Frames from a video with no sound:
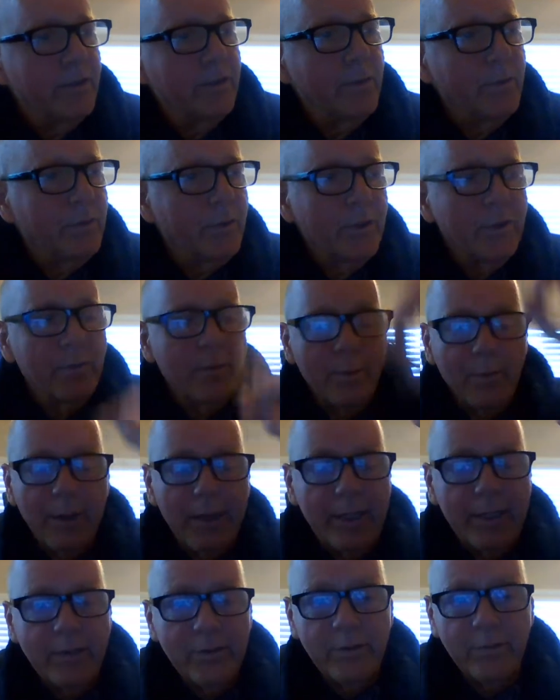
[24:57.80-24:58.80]
She was over the
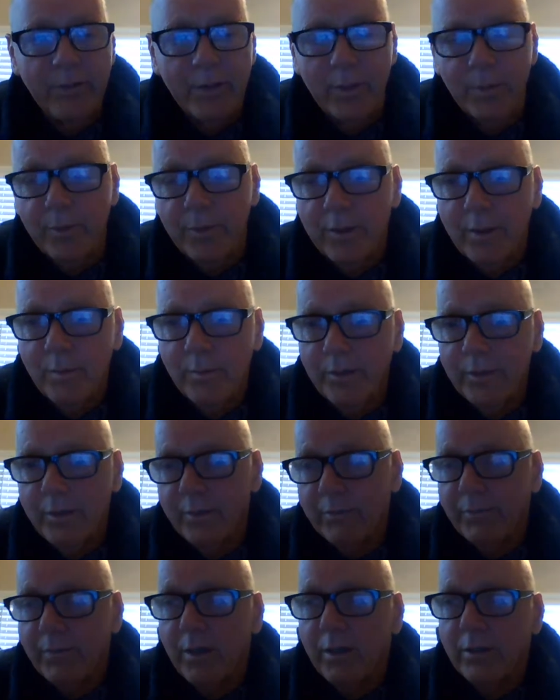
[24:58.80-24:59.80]
manager of the department
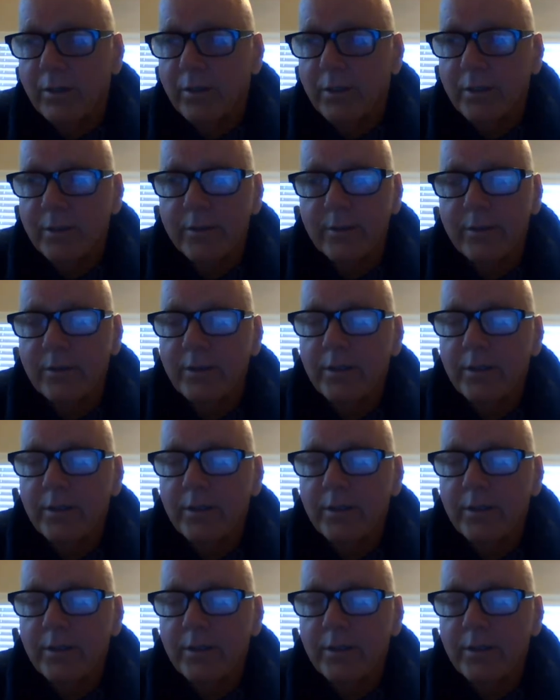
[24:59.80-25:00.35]
of garden.